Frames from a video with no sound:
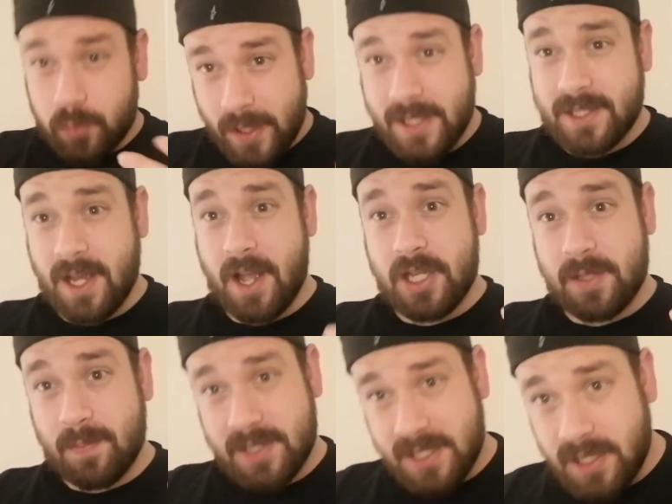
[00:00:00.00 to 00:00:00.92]

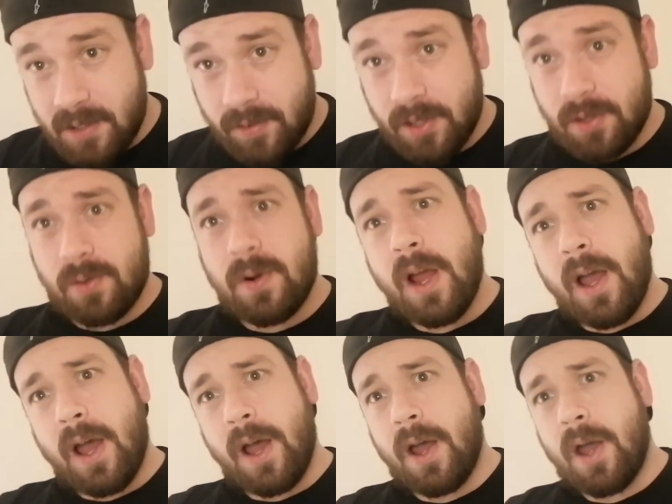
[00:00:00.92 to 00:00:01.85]
research material.
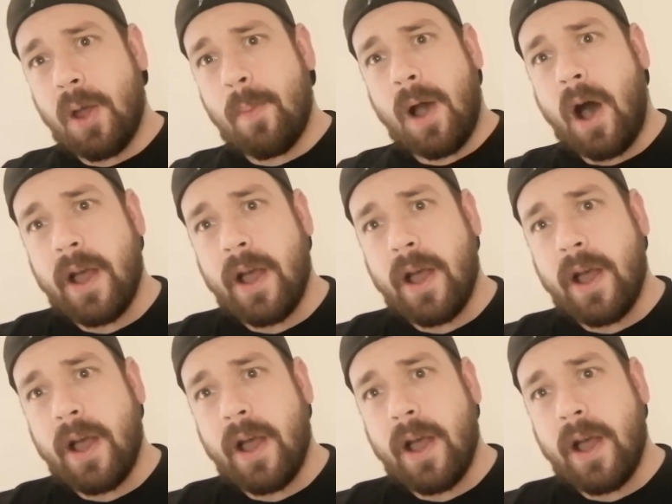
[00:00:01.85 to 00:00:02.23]
Um,